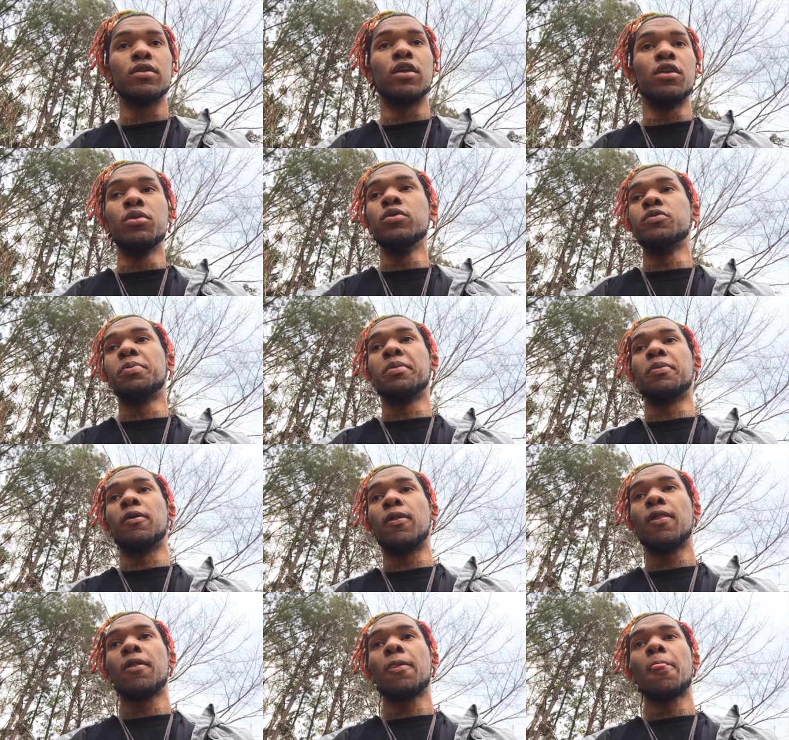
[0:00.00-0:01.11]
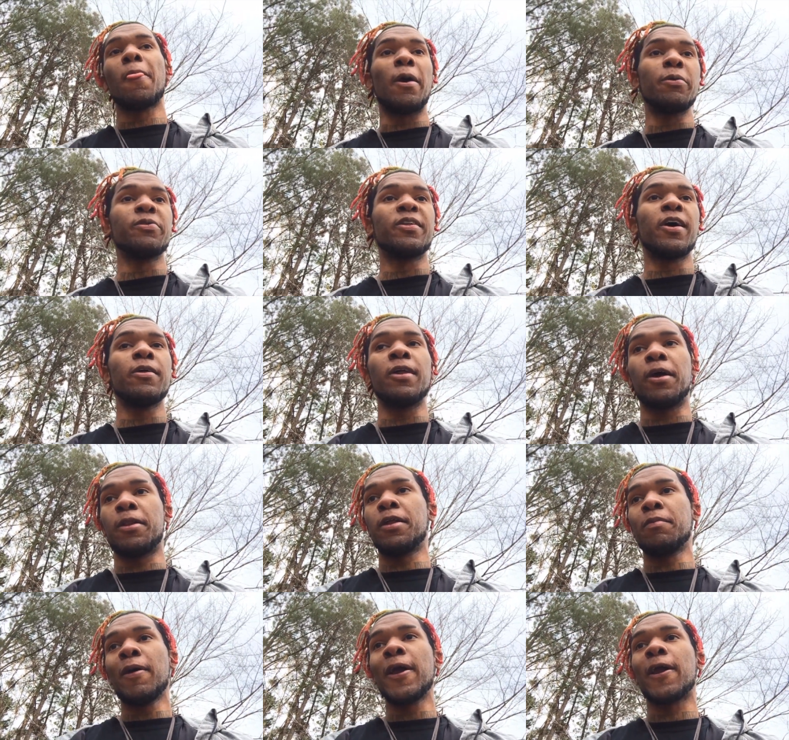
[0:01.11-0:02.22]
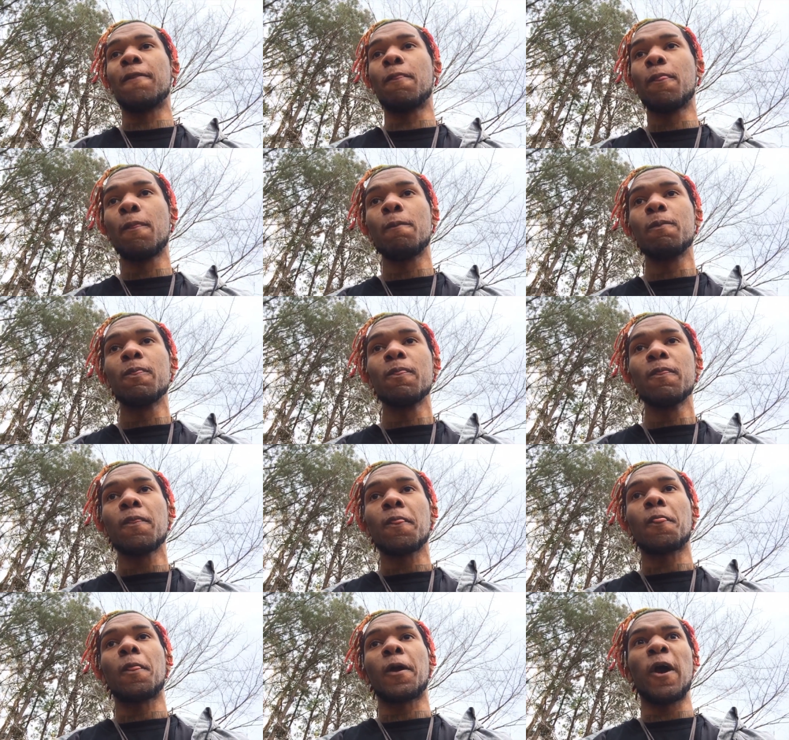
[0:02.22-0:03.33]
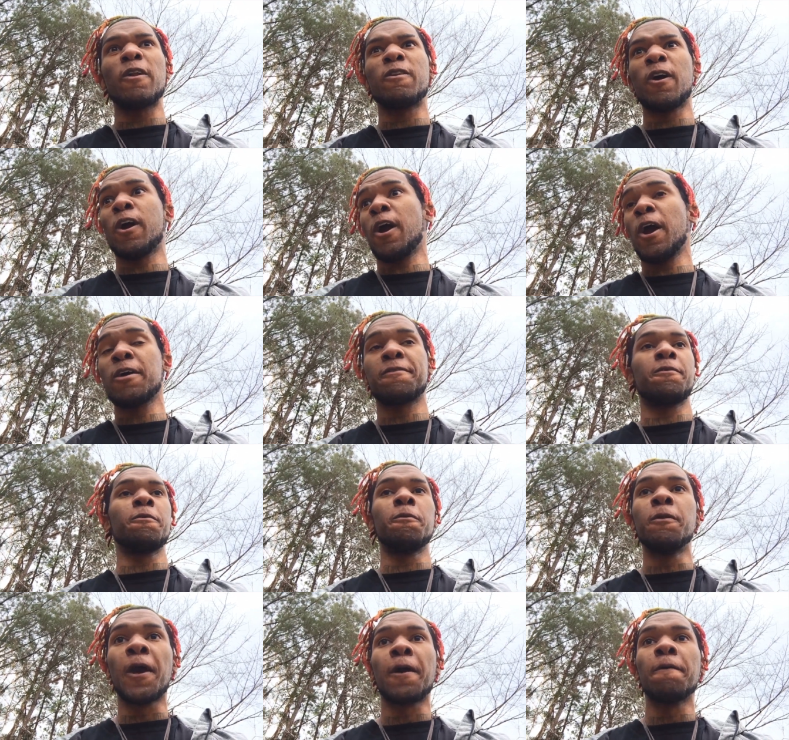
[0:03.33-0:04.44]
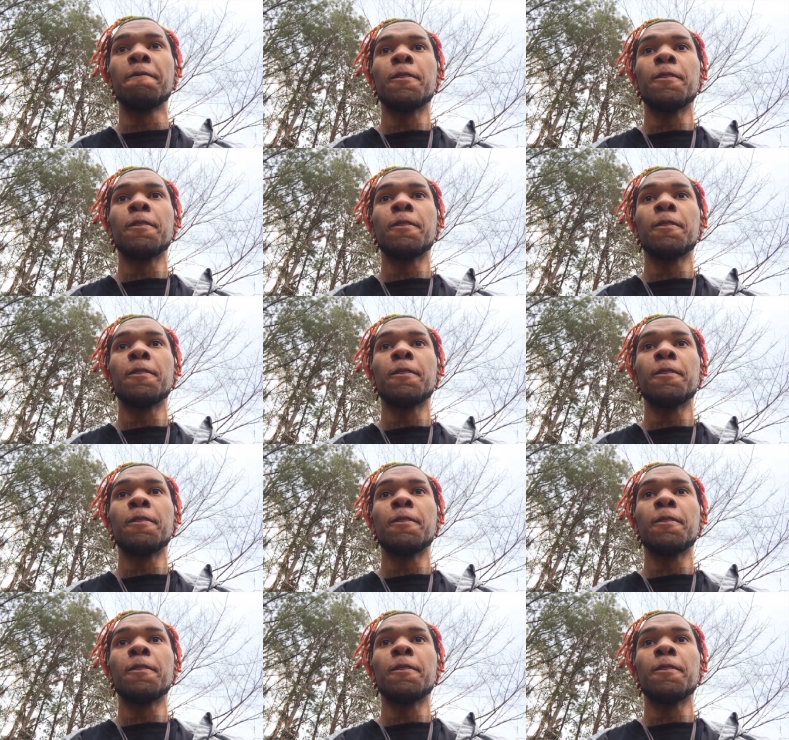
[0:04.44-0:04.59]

The news people, they was there, they didn't make it. They got their ass too, nigga.